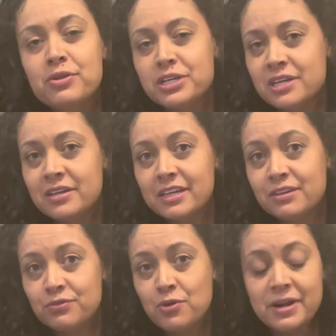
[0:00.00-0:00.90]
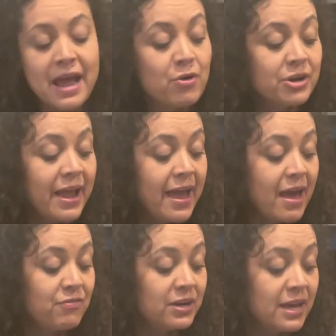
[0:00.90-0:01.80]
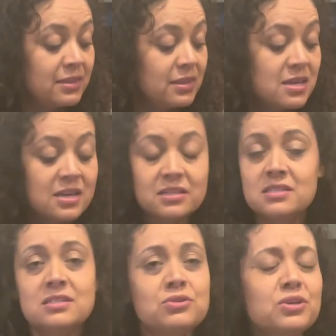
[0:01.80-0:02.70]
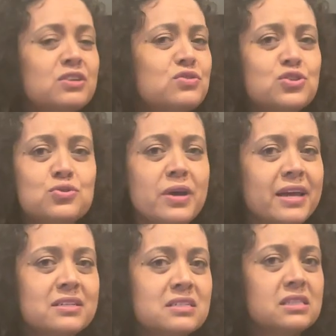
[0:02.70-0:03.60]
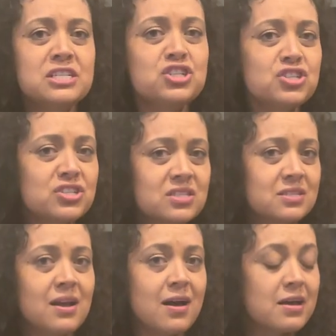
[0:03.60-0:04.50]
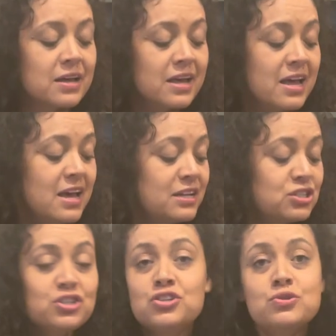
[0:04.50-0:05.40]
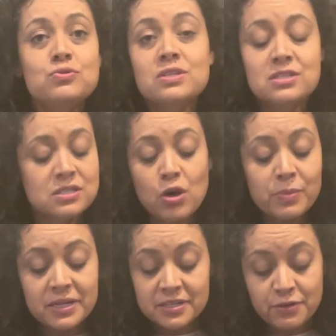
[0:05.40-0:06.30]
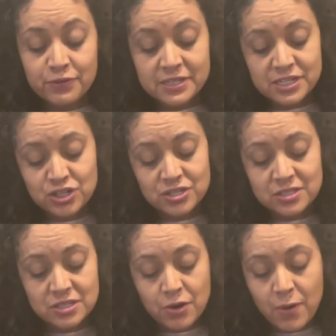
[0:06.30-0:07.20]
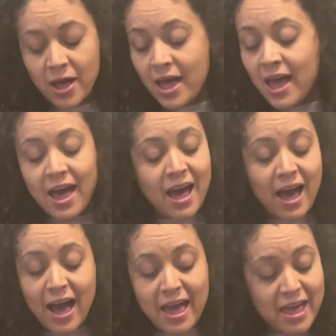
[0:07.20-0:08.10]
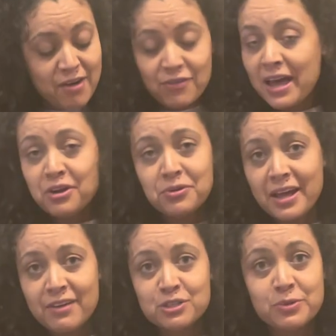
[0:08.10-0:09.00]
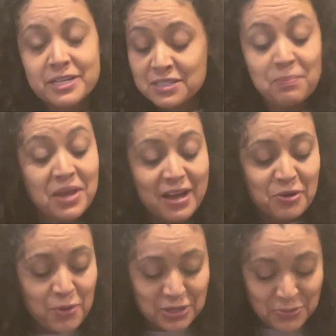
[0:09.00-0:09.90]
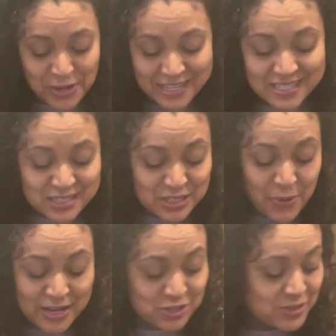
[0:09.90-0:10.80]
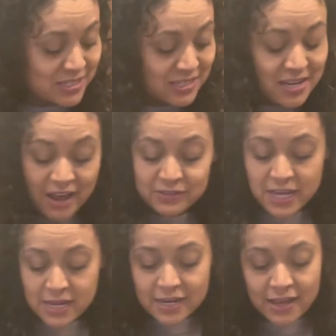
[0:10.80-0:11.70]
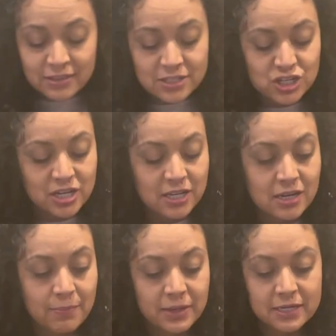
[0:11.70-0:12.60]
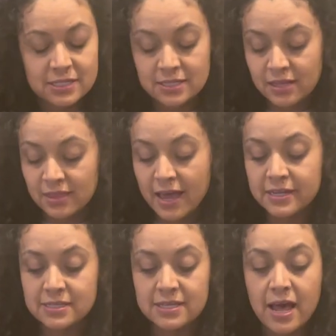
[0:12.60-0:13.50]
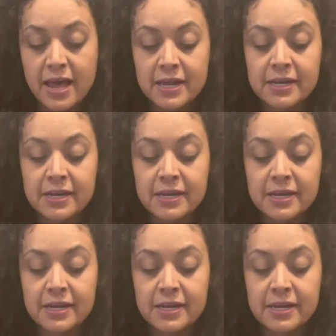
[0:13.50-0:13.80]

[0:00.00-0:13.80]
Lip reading: cook it for an hour and a half. And I think it still gives you a delicious stock to use in so many different dishes. So if I don't have to waste, I'm not going to waste. So as you can see, I've taken out the chicken. I'm going to set that aside.